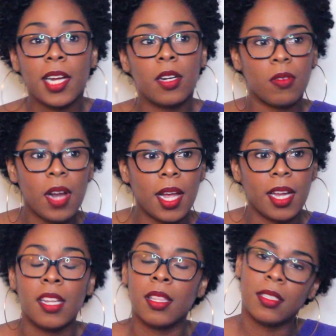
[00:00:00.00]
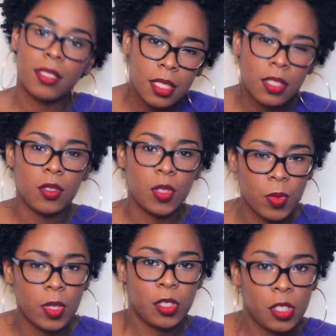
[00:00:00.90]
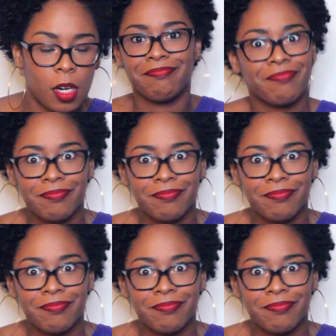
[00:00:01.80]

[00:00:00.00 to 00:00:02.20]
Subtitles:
I cried. The scissors weren't sharp.